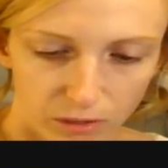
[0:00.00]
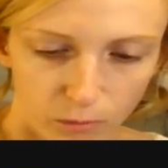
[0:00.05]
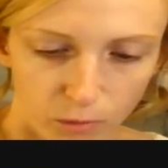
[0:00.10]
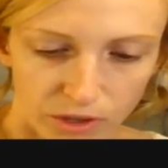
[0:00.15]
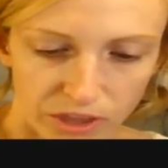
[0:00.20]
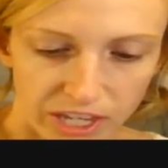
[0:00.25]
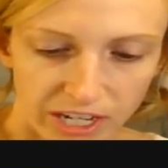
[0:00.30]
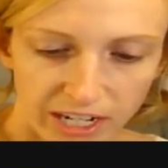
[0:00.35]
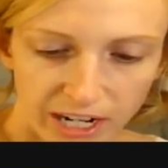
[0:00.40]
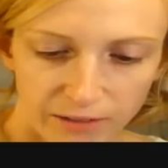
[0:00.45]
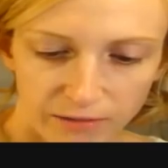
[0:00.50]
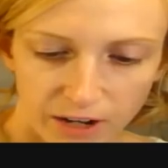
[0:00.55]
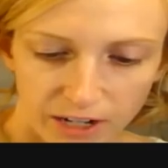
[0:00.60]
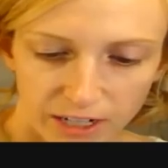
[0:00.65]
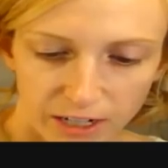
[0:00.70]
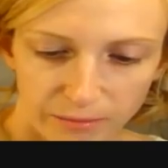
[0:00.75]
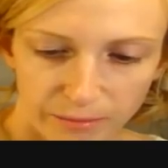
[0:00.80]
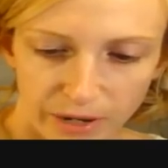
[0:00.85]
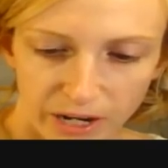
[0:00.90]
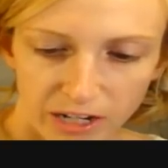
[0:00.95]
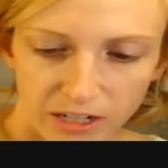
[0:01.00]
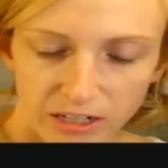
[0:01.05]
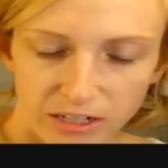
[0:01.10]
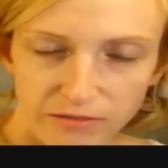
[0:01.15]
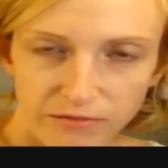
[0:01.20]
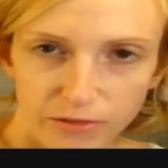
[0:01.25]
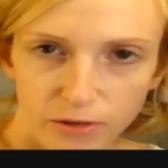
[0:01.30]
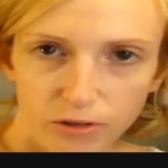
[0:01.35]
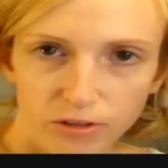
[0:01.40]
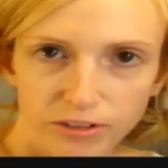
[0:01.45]
one thing I recommend
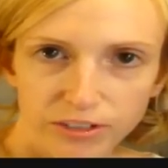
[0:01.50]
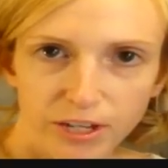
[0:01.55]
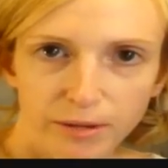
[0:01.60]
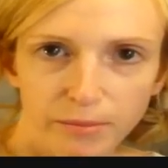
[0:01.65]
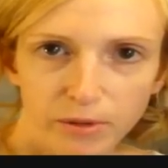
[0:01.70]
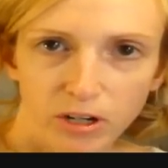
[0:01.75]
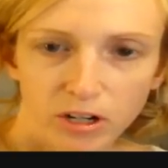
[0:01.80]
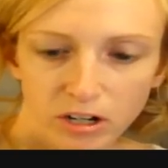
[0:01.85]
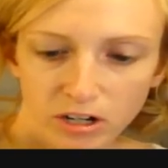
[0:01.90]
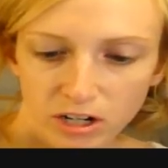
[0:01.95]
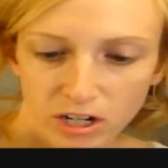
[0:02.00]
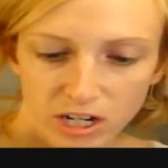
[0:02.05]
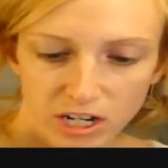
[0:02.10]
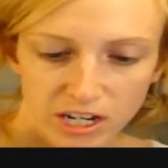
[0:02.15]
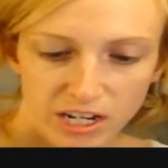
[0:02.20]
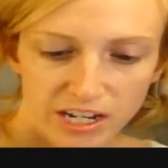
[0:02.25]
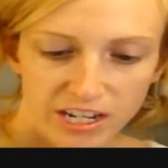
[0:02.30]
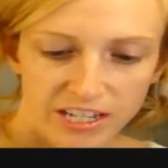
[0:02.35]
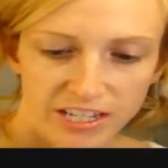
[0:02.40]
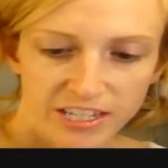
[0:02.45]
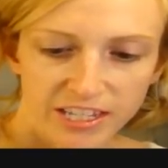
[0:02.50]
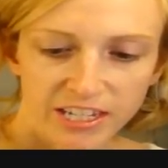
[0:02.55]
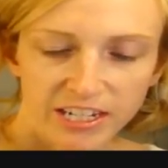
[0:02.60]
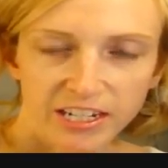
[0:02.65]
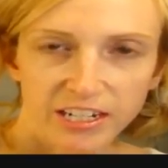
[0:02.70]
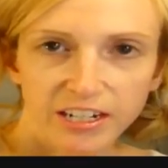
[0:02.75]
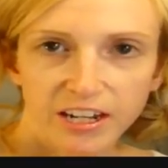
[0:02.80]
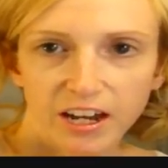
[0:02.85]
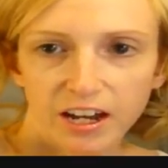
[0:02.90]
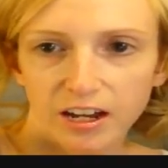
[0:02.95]
for summer is
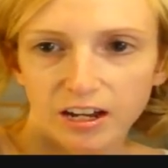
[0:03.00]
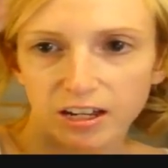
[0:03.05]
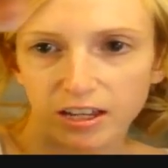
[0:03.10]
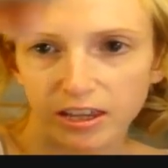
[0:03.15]
the